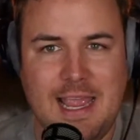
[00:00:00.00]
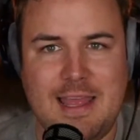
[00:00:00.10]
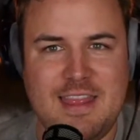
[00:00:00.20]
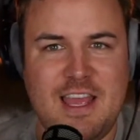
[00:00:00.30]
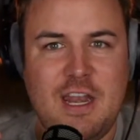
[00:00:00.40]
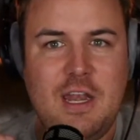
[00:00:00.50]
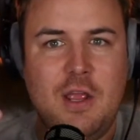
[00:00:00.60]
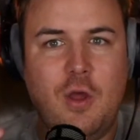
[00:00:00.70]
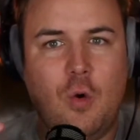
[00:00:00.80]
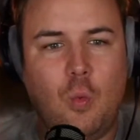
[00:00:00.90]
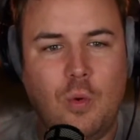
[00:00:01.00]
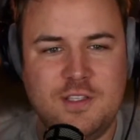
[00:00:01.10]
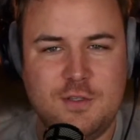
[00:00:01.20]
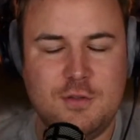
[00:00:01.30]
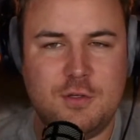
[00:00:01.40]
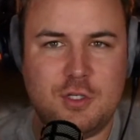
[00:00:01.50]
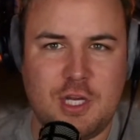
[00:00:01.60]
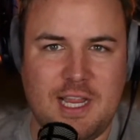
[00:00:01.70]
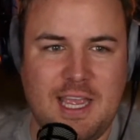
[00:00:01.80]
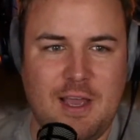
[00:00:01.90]
And then once users
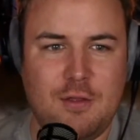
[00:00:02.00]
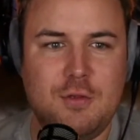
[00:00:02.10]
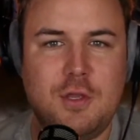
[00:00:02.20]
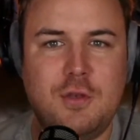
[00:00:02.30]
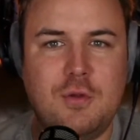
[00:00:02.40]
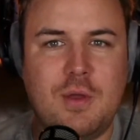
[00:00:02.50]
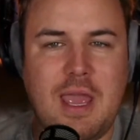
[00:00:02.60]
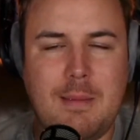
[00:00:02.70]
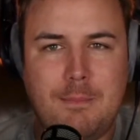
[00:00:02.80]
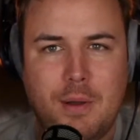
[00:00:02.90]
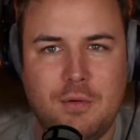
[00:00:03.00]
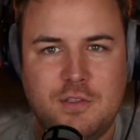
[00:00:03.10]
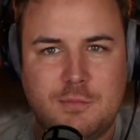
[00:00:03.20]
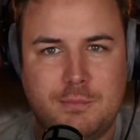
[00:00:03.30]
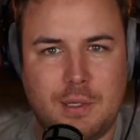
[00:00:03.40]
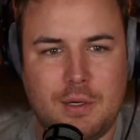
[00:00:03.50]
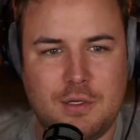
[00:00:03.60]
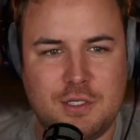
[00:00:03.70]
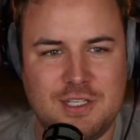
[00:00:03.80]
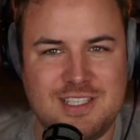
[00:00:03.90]
check out, you can do a
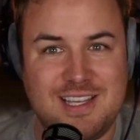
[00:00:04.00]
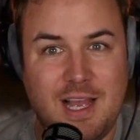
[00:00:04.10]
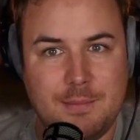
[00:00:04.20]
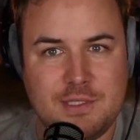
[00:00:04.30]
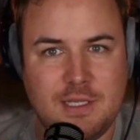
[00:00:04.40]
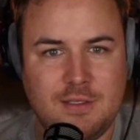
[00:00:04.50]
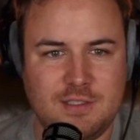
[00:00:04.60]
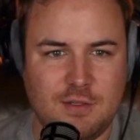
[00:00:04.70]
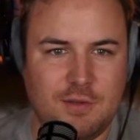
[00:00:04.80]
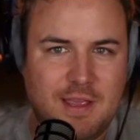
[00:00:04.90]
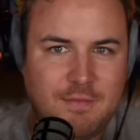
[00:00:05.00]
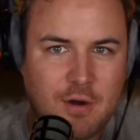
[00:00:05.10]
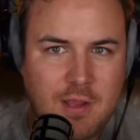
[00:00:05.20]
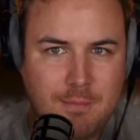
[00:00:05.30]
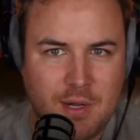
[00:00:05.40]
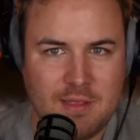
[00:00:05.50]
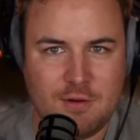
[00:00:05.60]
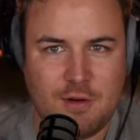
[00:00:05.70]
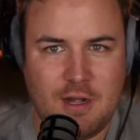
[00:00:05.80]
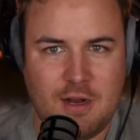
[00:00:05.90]
post-purchase upsell. So they've already put in their
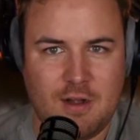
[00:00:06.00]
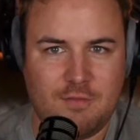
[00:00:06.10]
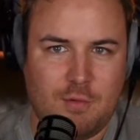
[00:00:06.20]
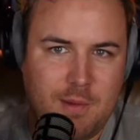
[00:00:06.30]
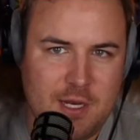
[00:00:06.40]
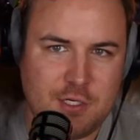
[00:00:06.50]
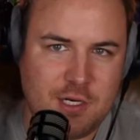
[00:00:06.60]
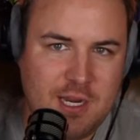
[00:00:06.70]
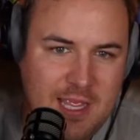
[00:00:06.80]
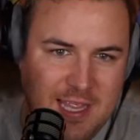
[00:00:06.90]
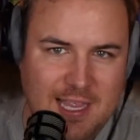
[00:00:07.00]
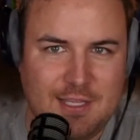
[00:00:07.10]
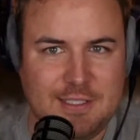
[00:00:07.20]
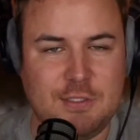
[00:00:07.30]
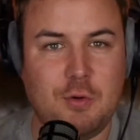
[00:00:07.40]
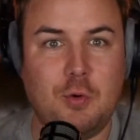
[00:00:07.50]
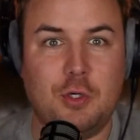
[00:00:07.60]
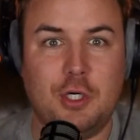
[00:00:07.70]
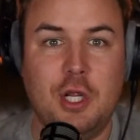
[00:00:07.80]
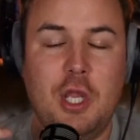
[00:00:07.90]
credit card information and clicked
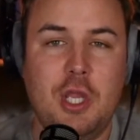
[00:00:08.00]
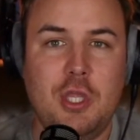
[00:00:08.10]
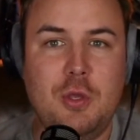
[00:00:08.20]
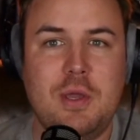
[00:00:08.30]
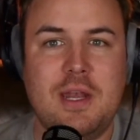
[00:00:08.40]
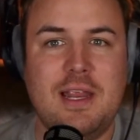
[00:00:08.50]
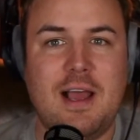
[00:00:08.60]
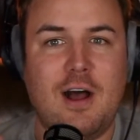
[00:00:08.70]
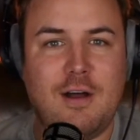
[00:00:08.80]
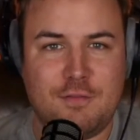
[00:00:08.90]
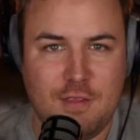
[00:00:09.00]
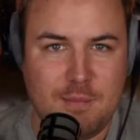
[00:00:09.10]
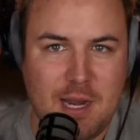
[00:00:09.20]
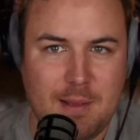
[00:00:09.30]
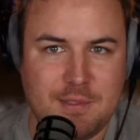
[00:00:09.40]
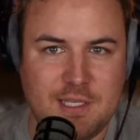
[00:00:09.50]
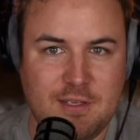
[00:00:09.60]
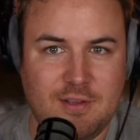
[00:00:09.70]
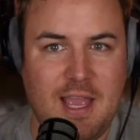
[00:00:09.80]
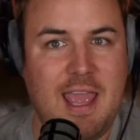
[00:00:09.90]
order. You can offer them an
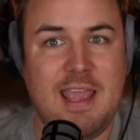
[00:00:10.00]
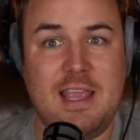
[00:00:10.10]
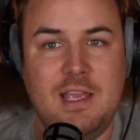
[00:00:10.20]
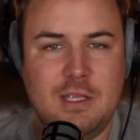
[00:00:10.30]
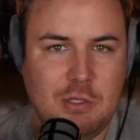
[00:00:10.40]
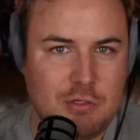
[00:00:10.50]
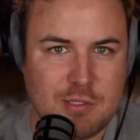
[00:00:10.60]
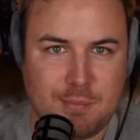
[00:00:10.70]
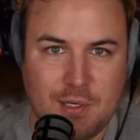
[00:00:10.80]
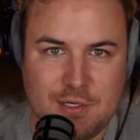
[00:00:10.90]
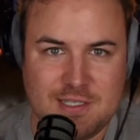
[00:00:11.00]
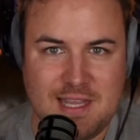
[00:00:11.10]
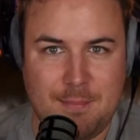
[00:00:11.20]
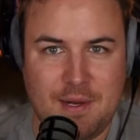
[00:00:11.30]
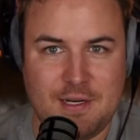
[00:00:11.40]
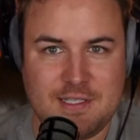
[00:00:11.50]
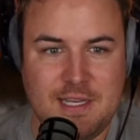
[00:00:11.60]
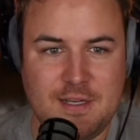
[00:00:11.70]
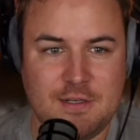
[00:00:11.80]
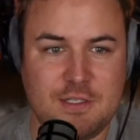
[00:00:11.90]
upsell. Hey, you just purchased that pair of
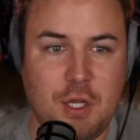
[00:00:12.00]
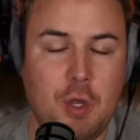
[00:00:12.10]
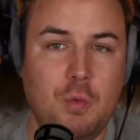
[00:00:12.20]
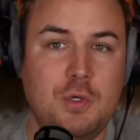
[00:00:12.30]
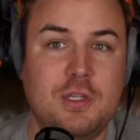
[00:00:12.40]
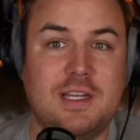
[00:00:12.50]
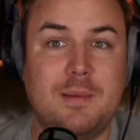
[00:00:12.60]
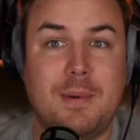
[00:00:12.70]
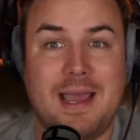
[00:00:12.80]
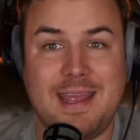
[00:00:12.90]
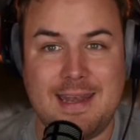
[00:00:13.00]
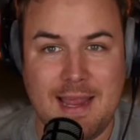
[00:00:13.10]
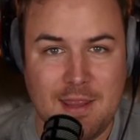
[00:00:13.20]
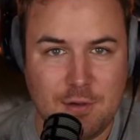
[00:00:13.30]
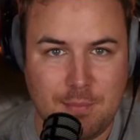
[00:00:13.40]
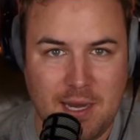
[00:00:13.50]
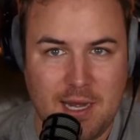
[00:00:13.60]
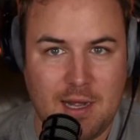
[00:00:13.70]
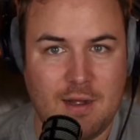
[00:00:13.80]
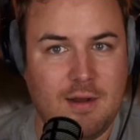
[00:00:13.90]
sneakers. Would you like to buy another
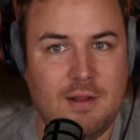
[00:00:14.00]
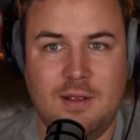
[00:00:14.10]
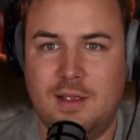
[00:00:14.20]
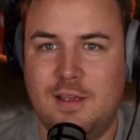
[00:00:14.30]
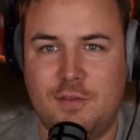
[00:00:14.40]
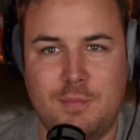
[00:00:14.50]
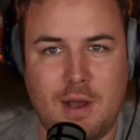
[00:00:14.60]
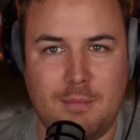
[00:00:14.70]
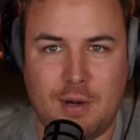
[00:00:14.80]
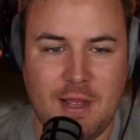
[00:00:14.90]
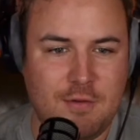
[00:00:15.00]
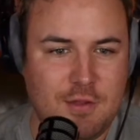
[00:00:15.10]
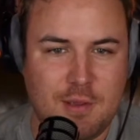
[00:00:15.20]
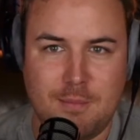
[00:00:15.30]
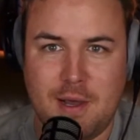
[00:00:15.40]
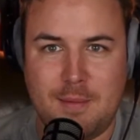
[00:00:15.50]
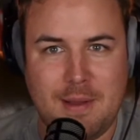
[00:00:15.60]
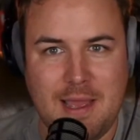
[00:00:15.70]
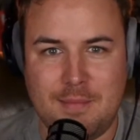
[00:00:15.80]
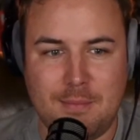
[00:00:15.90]
pair? If you bought brown, you can
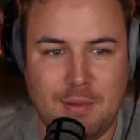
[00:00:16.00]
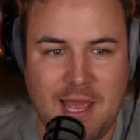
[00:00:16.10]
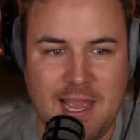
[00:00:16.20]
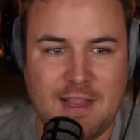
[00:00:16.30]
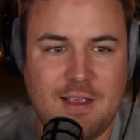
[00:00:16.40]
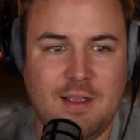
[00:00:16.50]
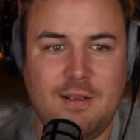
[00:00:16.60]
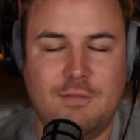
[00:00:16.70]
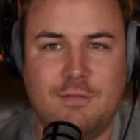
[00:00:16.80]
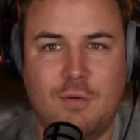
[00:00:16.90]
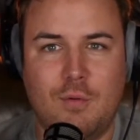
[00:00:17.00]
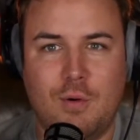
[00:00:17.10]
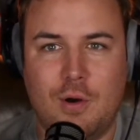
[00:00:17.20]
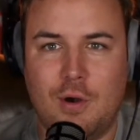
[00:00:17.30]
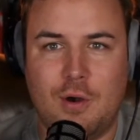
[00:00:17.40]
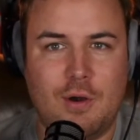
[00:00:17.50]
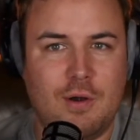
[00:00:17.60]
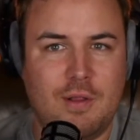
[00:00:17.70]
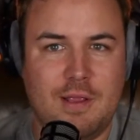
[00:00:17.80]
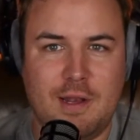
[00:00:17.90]
buy them in black for
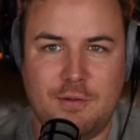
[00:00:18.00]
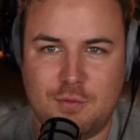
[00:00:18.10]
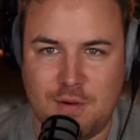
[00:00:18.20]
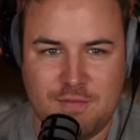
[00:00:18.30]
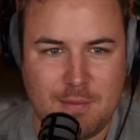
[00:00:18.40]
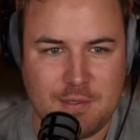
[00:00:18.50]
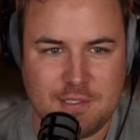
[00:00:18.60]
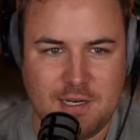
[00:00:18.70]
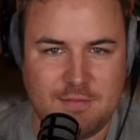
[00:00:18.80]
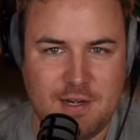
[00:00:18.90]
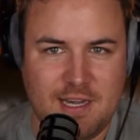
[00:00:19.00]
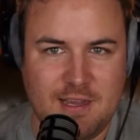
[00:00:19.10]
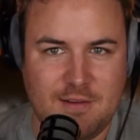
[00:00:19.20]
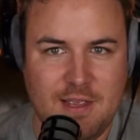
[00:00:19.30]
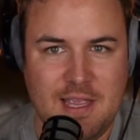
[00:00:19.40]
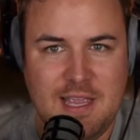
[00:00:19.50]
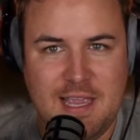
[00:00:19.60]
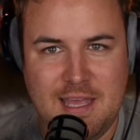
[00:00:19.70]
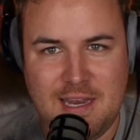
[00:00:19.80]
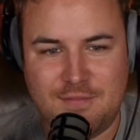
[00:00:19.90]
25% off right now.
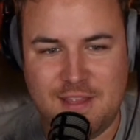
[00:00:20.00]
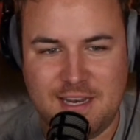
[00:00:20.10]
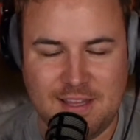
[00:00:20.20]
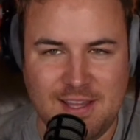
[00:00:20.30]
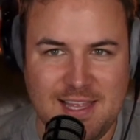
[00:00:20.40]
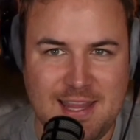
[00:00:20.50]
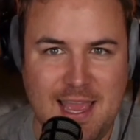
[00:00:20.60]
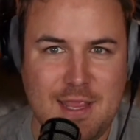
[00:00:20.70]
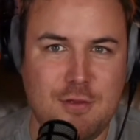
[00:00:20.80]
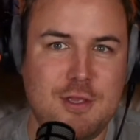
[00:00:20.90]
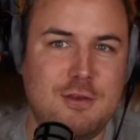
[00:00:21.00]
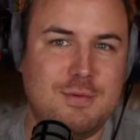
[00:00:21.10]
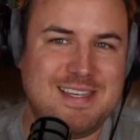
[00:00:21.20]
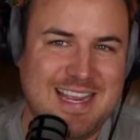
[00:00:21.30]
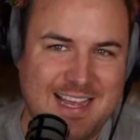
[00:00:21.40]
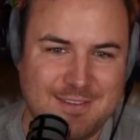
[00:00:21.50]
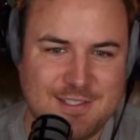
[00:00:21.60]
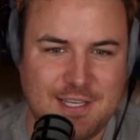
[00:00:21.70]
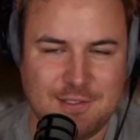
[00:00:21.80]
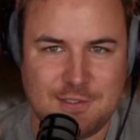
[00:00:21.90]
And if they decline that, you can do a
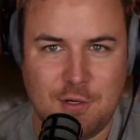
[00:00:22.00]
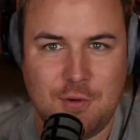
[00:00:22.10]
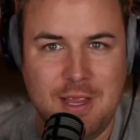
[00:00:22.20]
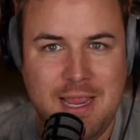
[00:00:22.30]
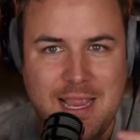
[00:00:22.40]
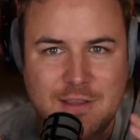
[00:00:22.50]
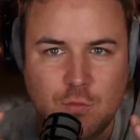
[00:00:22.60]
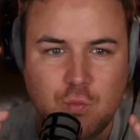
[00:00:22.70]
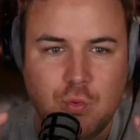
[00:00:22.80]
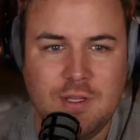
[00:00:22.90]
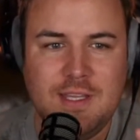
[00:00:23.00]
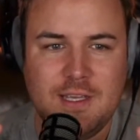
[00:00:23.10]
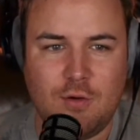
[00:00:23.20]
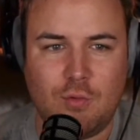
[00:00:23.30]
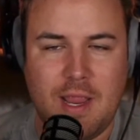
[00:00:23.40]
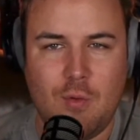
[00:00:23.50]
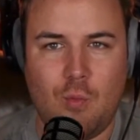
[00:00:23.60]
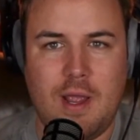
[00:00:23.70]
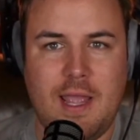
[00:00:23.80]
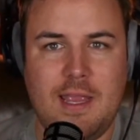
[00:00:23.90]
downsell. So it's really a great
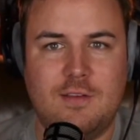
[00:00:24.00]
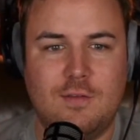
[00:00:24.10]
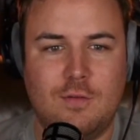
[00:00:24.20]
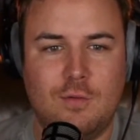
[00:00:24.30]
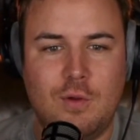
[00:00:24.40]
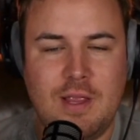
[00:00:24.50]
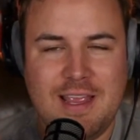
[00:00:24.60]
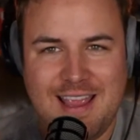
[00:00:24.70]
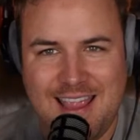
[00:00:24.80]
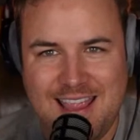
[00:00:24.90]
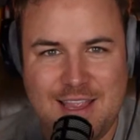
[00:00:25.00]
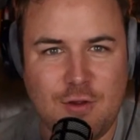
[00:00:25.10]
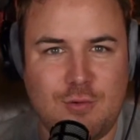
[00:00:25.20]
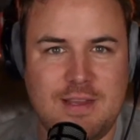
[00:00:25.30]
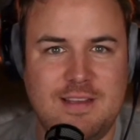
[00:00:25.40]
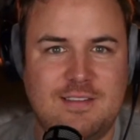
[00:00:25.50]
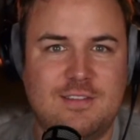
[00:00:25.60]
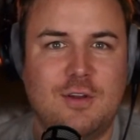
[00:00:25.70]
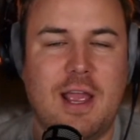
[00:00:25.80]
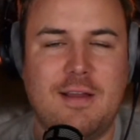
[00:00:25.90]
way to increase
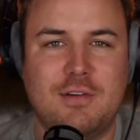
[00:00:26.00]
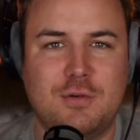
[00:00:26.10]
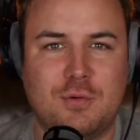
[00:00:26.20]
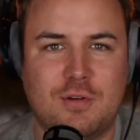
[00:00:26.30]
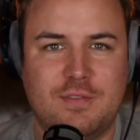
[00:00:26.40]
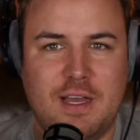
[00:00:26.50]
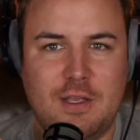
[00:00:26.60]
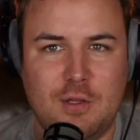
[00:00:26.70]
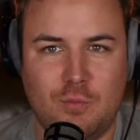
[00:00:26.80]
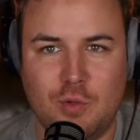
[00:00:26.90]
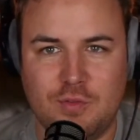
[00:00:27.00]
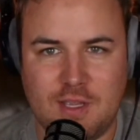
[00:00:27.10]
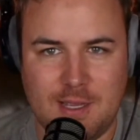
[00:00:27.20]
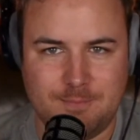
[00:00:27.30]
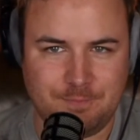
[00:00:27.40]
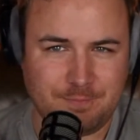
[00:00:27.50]
your average order value in real time.